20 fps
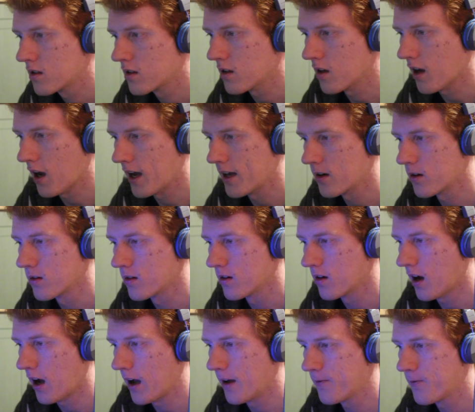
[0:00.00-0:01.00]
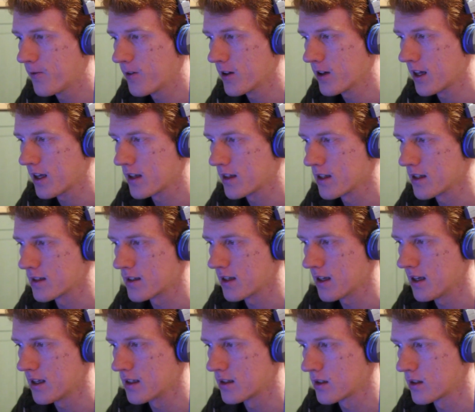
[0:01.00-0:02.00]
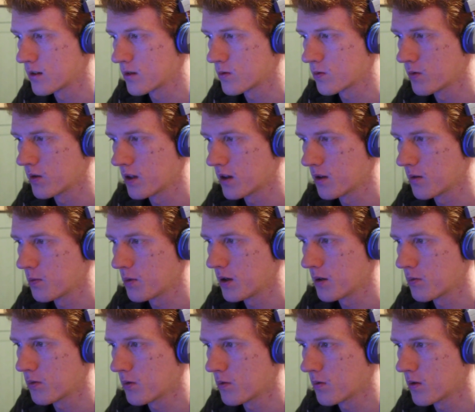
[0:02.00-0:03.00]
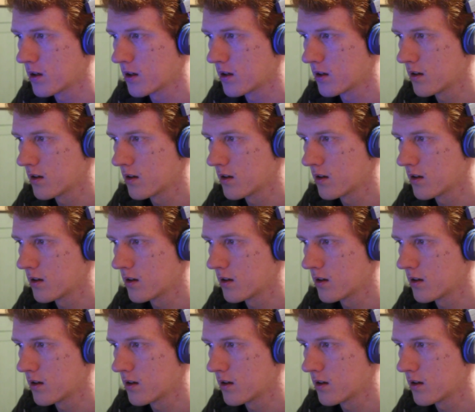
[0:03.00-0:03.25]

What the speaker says: I feel like this isn't what the people want.